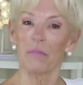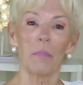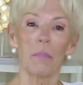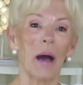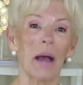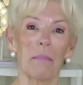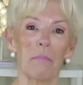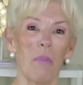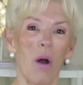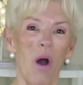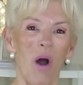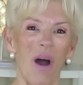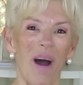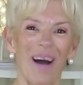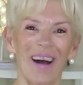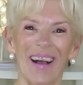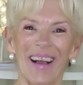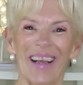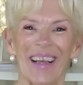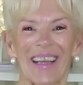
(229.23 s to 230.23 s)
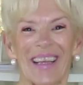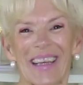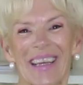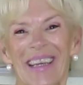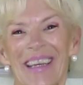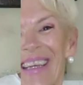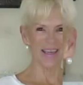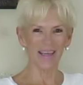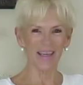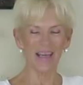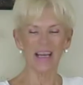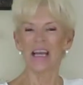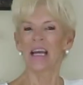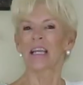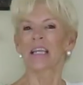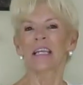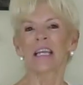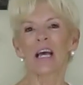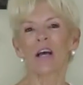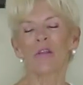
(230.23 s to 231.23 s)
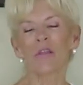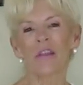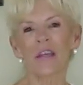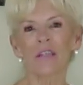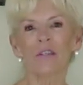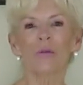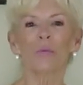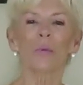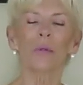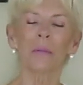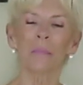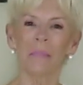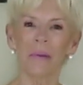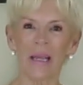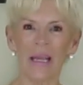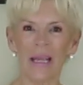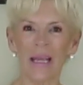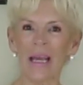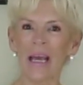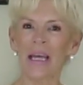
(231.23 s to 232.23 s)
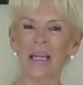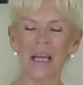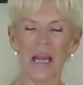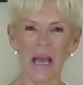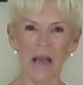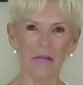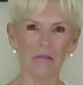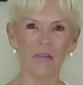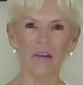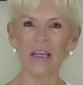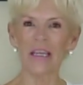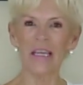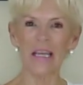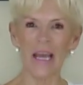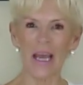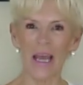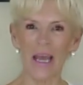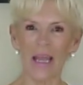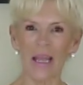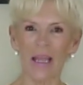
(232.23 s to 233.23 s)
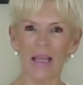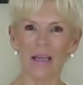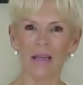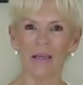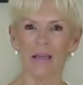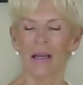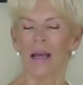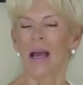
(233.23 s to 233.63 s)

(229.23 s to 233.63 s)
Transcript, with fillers: of my mom. Now this would be an everyday